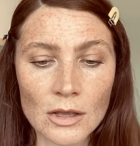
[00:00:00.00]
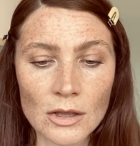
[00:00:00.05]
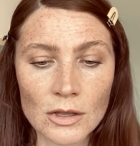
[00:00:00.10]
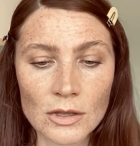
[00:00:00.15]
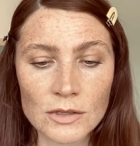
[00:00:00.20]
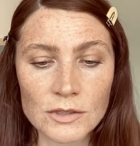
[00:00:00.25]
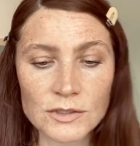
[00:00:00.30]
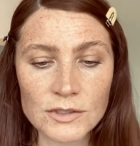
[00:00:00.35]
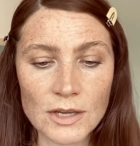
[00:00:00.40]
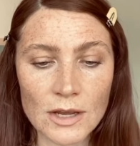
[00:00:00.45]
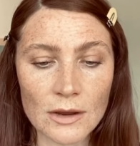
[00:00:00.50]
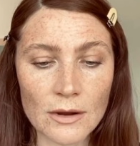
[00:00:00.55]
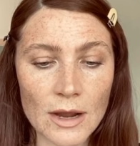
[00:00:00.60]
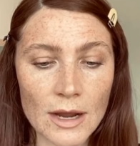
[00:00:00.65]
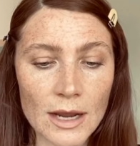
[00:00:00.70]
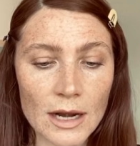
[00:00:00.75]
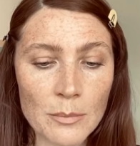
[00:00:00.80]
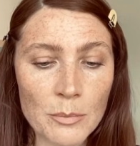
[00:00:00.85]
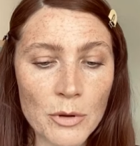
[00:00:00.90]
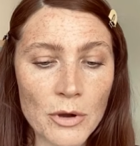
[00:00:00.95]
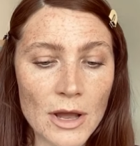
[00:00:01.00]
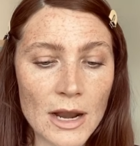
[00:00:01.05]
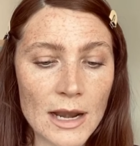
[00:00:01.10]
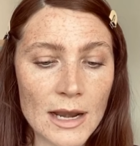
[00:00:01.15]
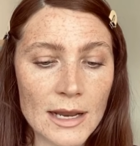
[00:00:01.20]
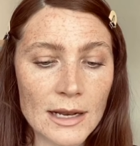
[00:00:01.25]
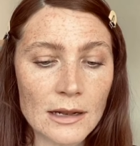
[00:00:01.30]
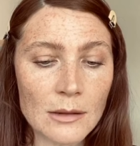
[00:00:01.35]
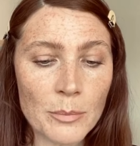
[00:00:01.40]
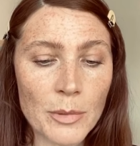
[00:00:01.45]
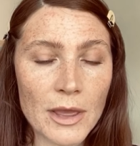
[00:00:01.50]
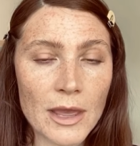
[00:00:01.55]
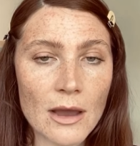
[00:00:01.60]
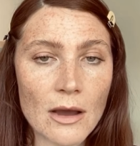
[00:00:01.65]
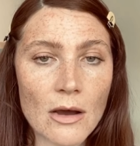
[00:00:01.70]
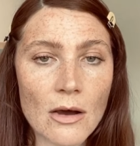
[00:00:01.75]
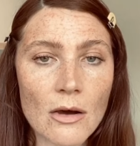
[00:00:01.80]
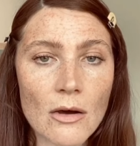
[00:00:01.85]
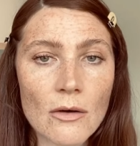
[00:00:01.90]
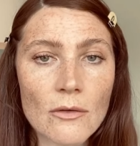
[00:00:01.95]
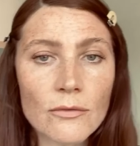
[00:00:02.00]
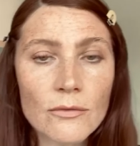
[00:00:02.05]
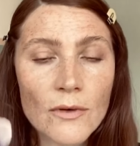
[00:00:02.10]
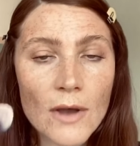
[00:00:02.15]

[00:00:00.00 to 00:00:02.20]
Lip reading: So I'm going to put a little bit of